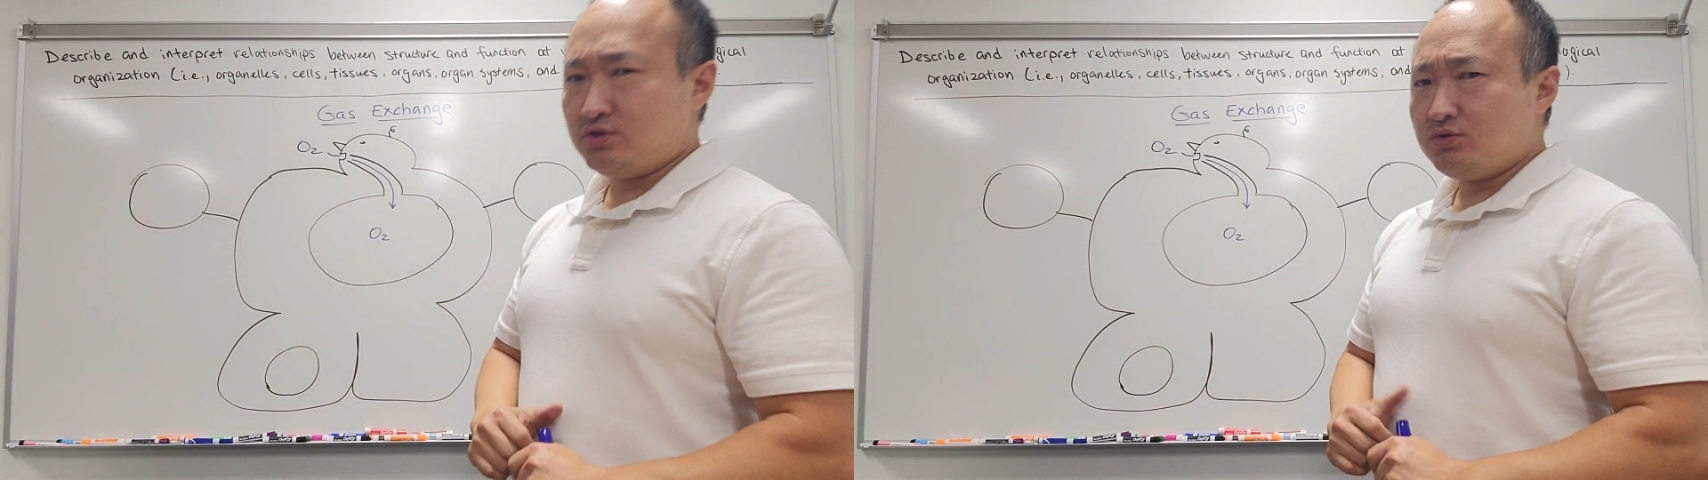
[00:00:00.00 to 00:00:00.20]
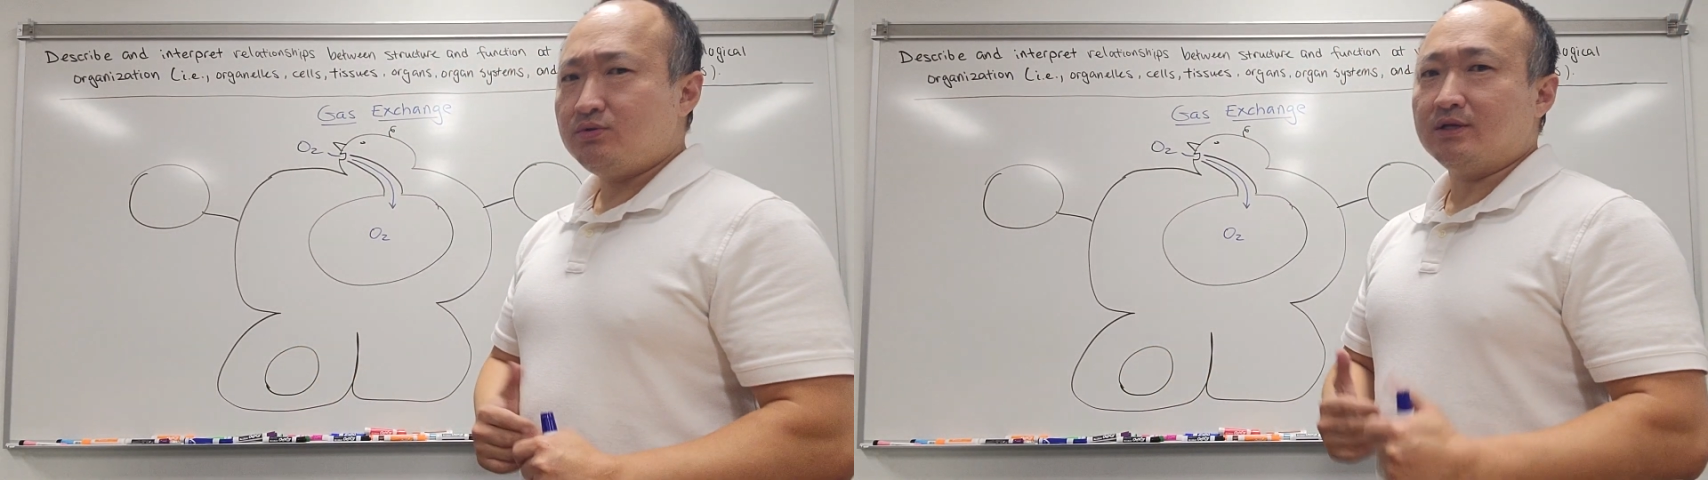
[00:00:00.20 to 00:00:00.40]

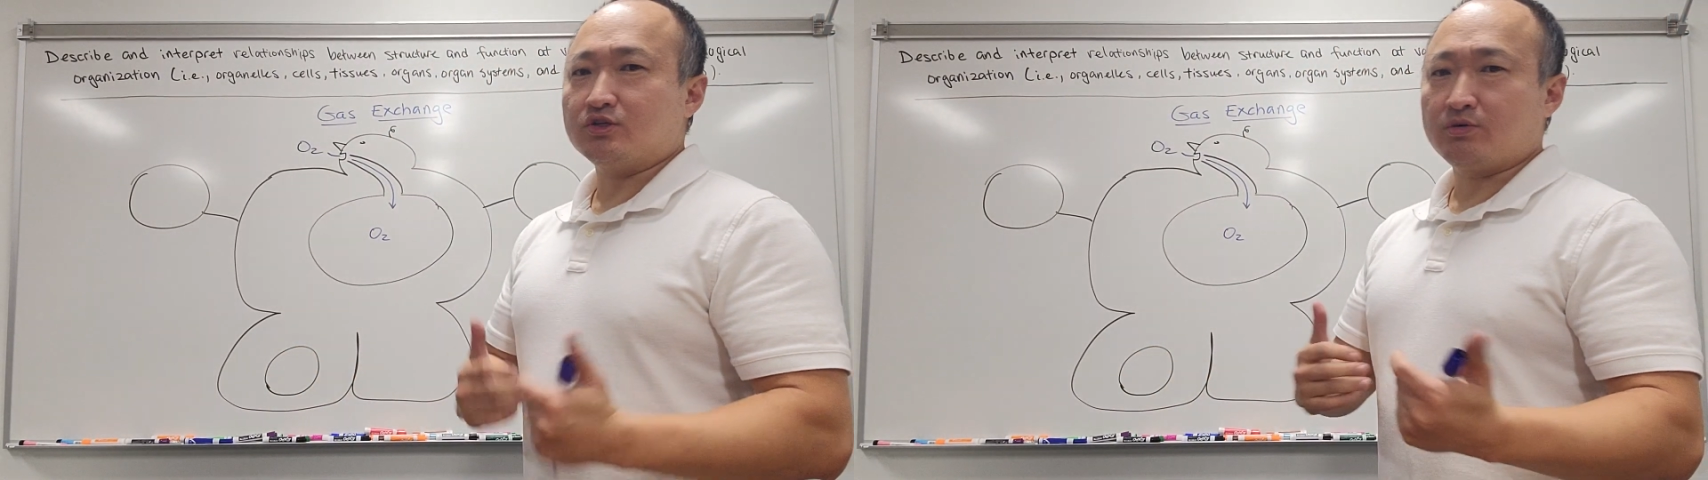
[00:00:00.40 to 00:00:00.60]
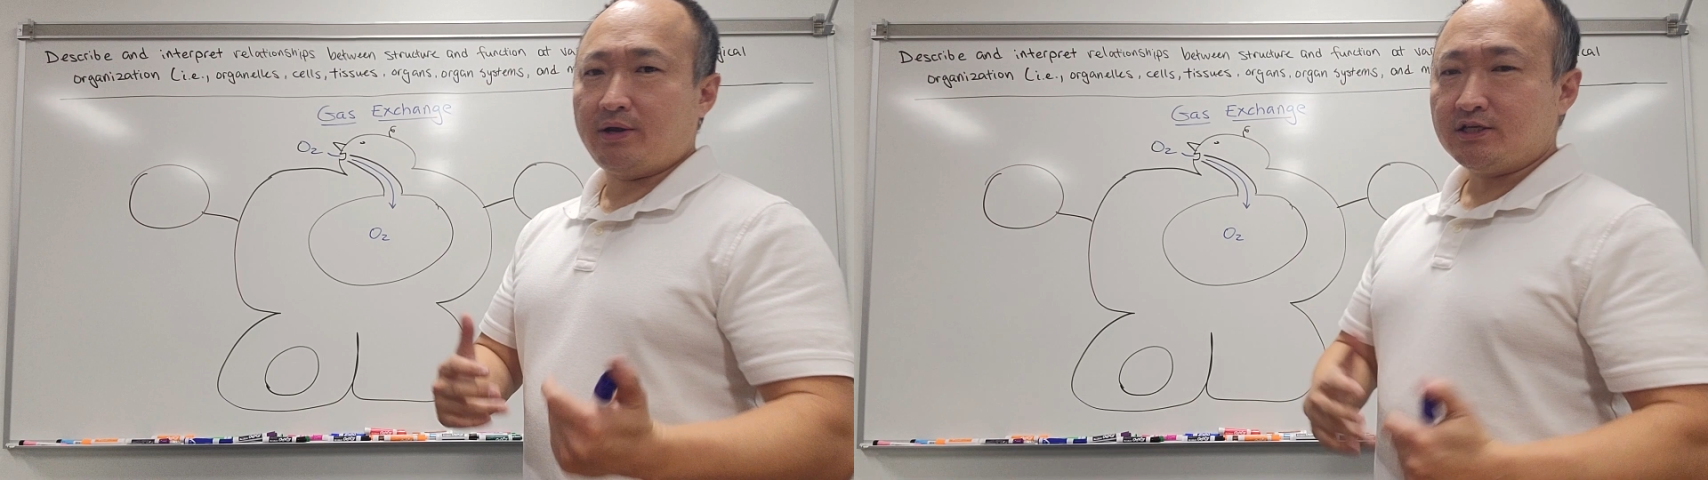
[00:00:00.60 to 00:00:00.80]
do the
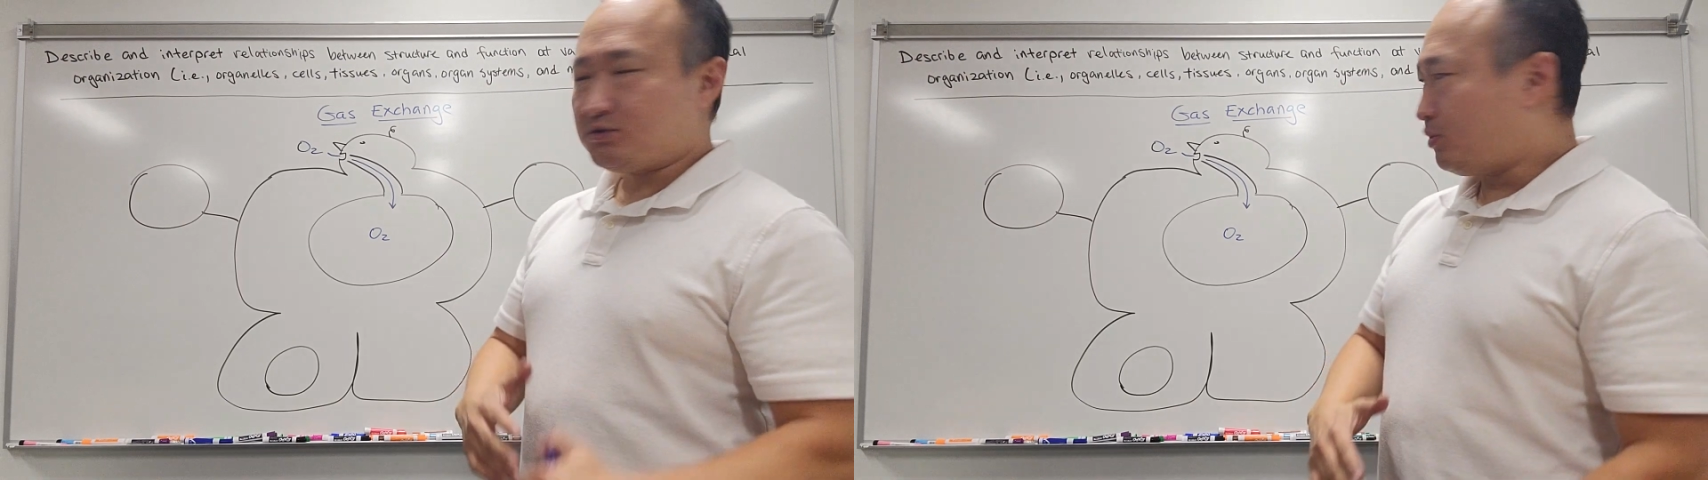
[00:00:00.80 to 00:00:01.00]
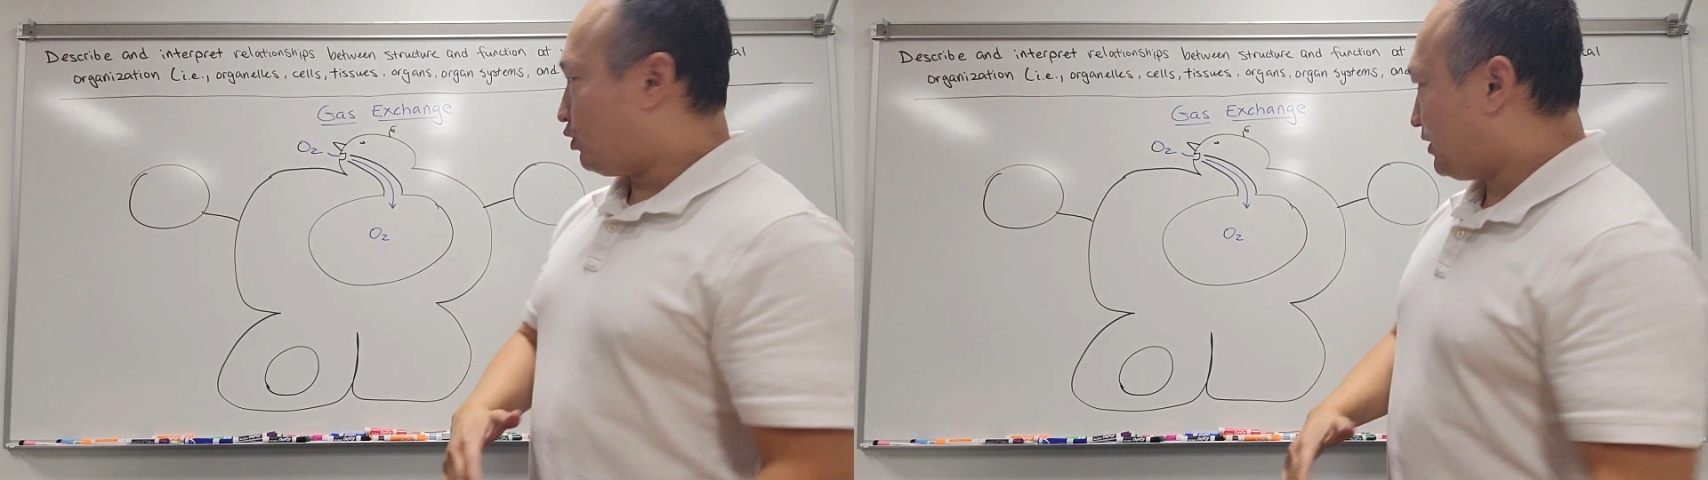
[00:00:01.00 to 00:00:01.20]

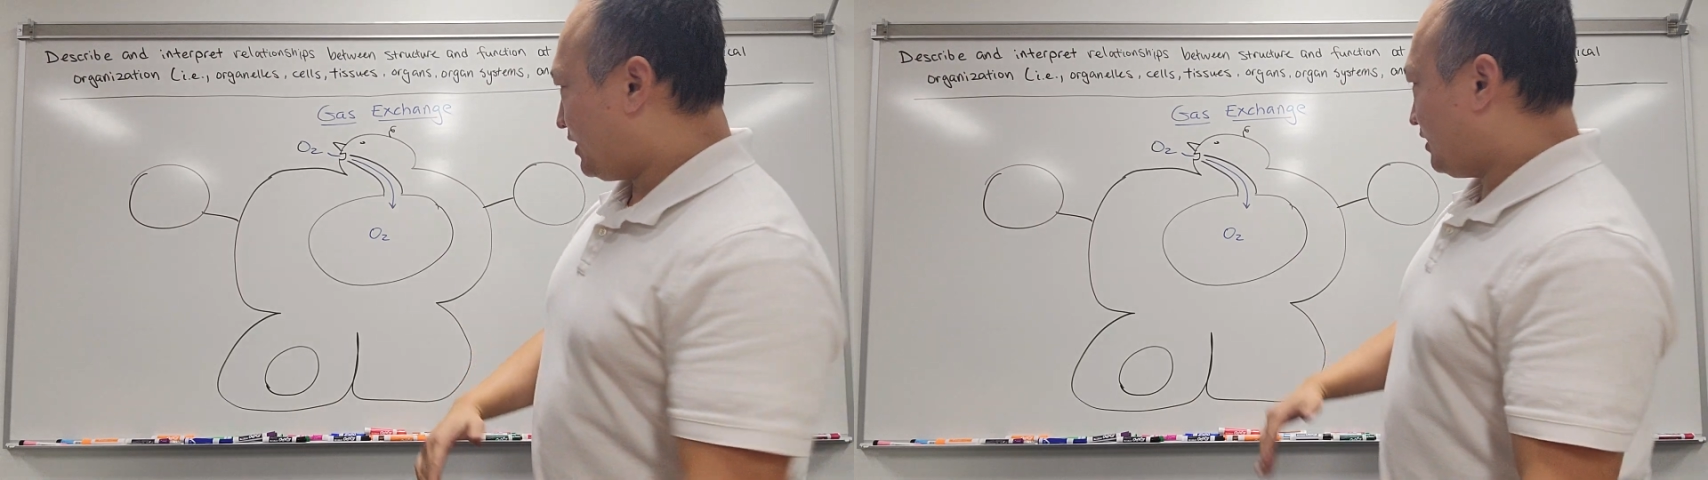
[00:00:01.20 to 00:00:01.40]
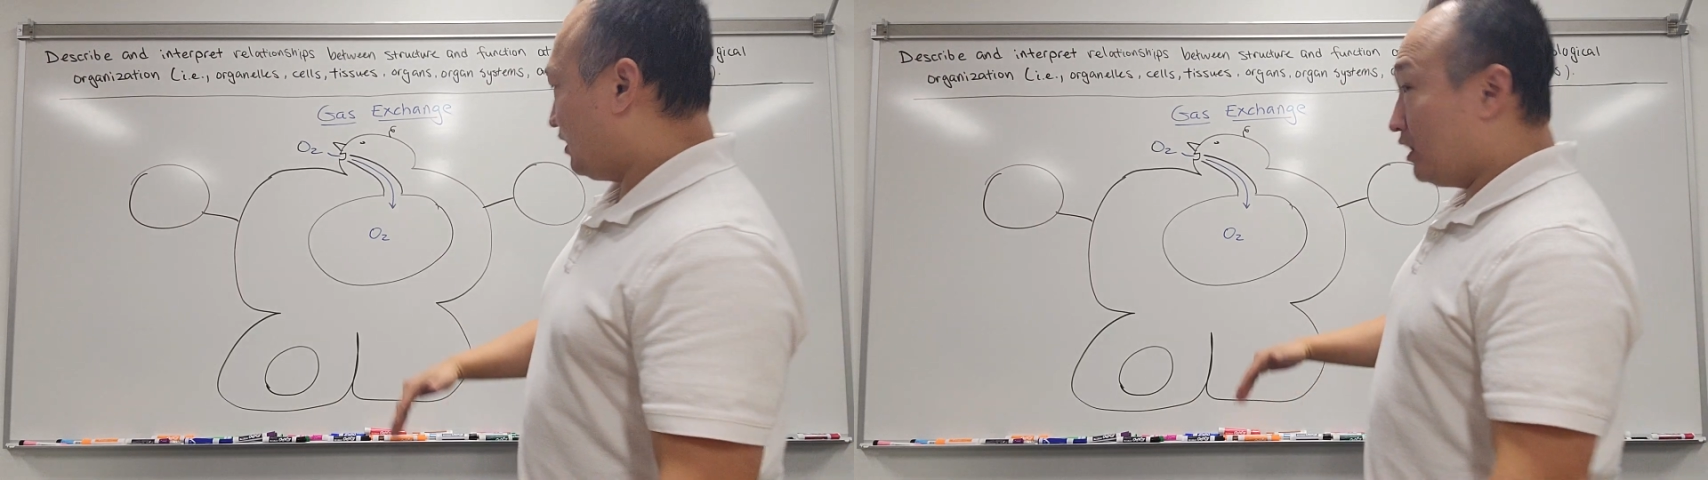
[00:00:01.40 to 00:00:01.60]
transporting